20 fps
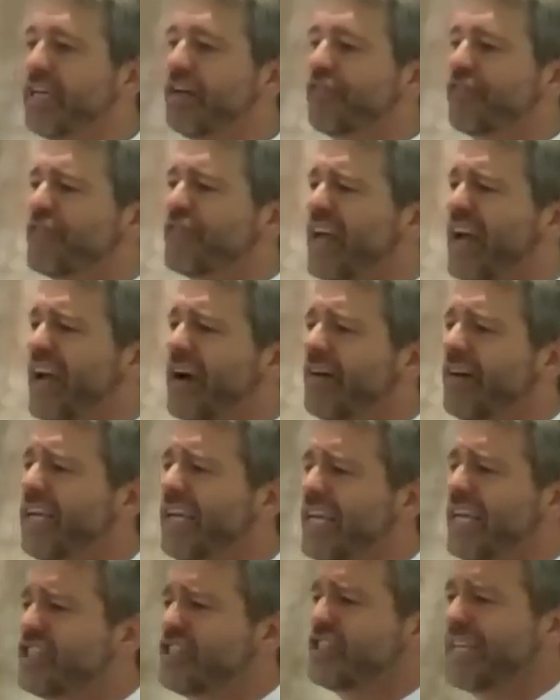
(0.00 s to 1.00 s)
If there
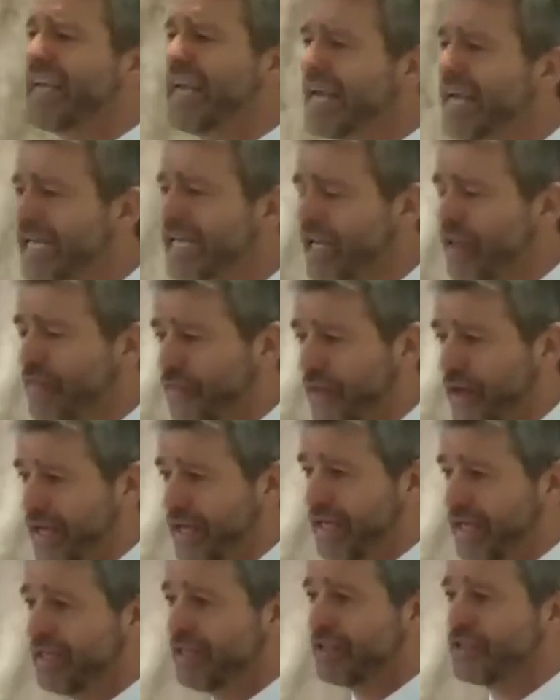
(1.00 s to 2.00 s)
is
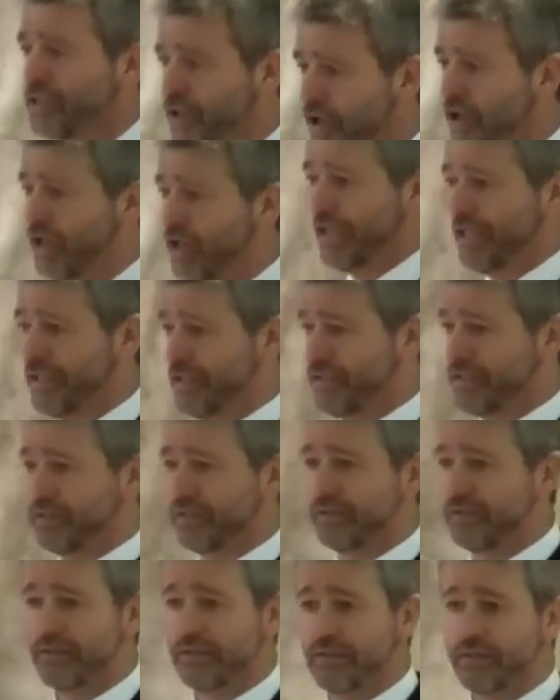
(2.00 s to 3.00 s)
anything good
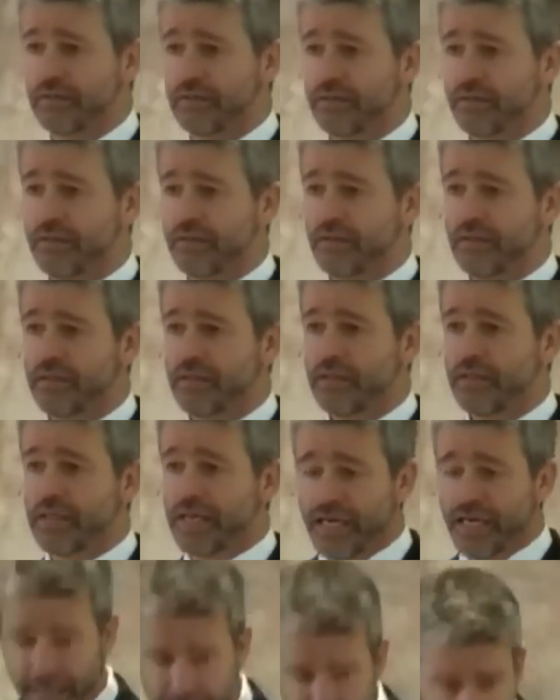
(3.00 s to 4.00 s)

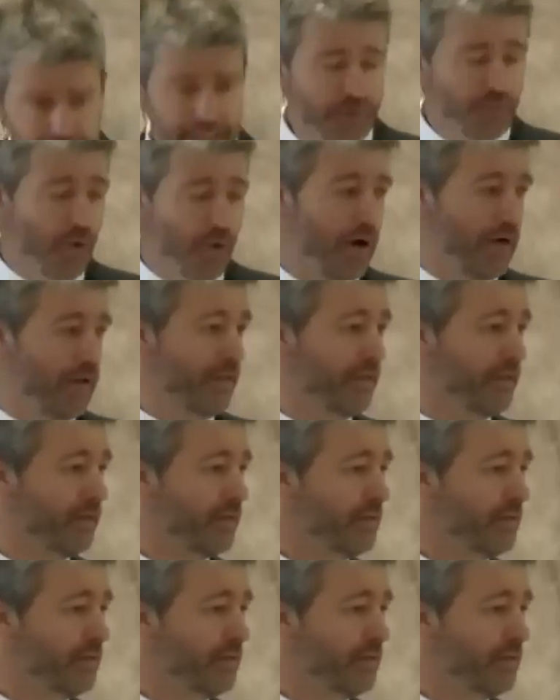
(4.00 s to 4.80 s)
in anyone,